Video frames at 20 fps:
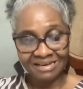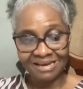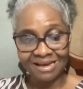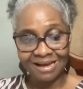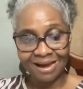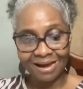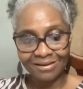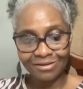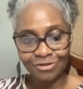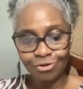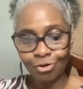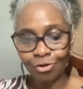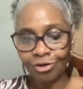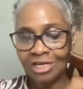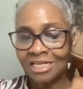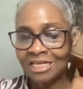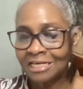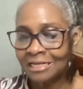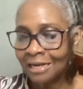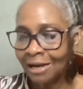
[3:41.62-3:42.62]
God no
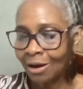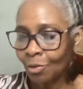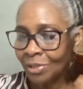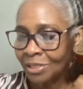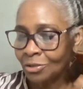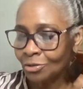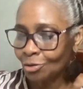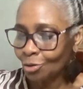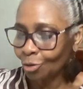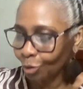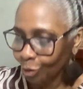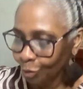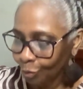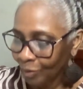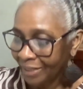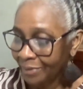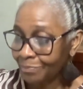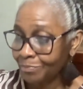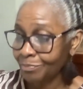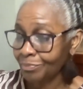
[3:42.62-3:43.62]
linger with nothing
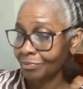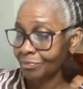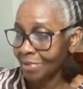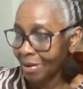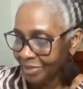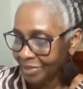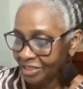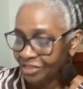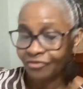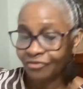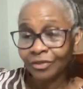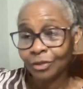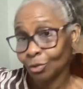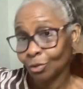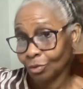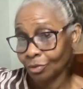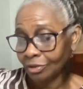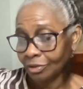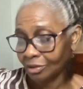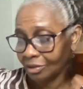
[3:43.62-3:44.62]
we him promise to do.
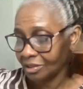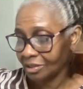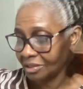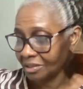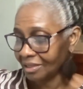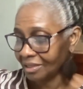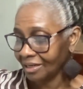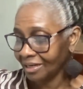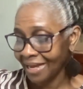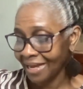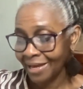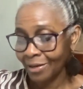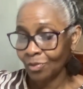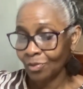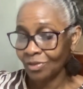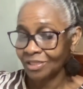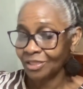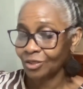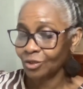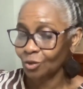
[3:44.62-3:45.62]
Like
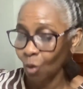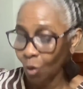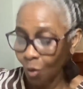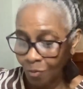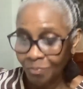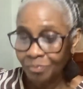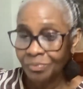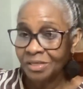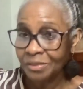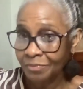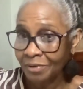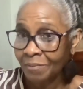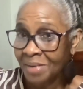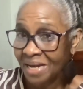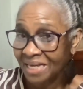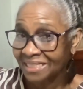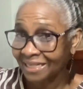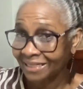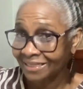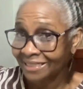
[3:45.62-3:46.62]
what some people
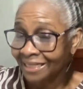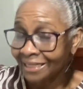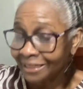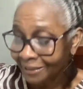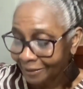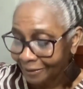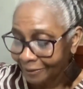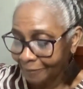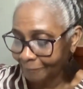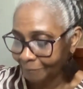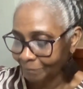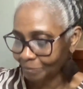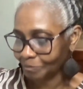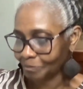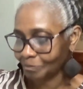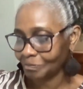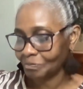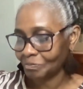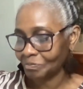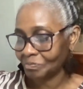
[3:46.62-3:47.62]
might think.
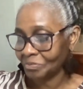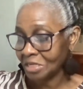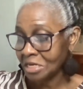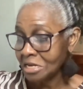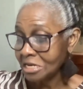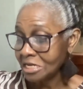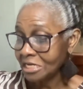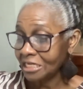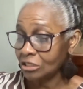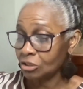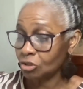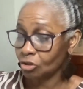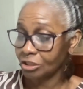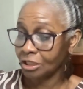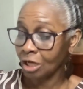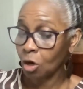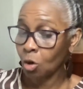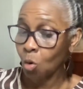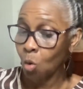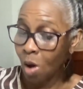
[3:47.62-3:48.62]
In just
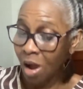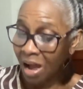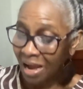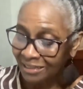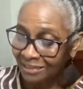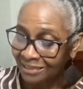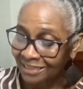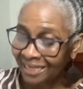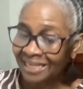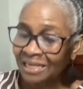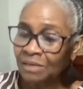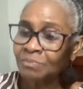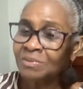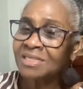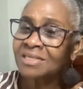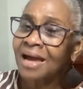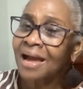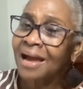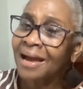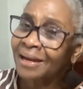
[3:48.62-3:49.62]
a go and take him
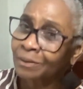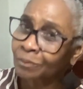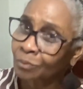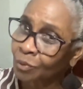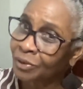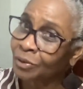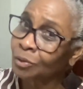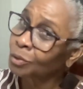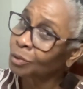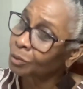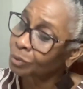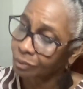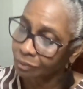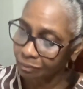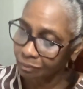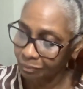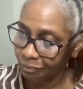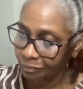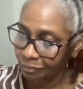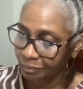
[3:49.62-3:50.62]
time, we don't know.
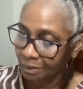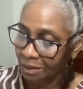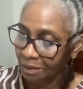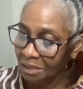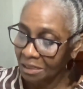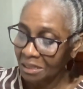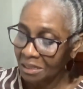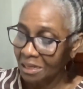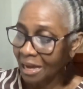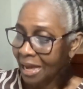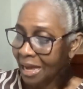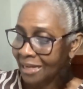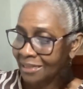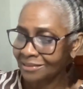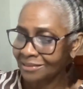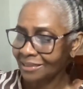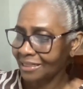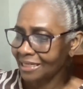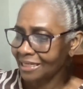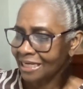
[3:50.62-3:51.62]

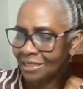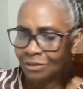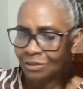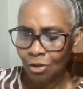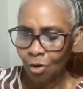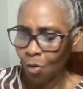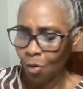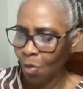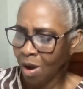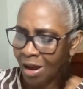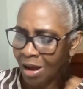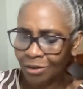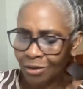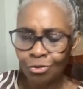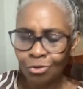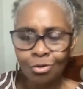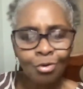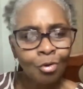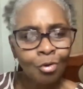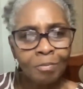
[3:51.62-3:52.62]
Cause he no want
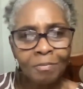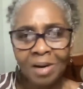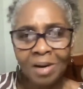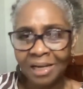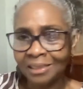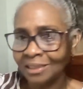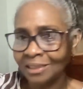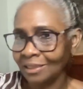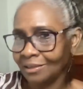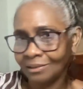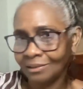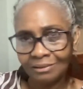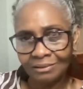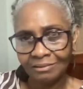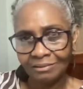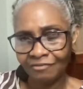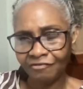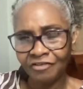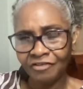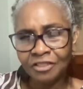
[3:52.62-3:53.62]
nobody
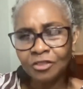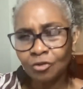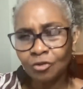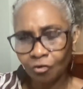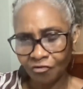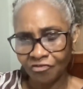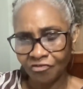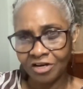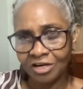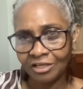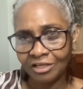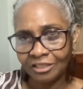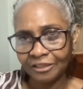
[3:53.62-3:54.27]
to suffer.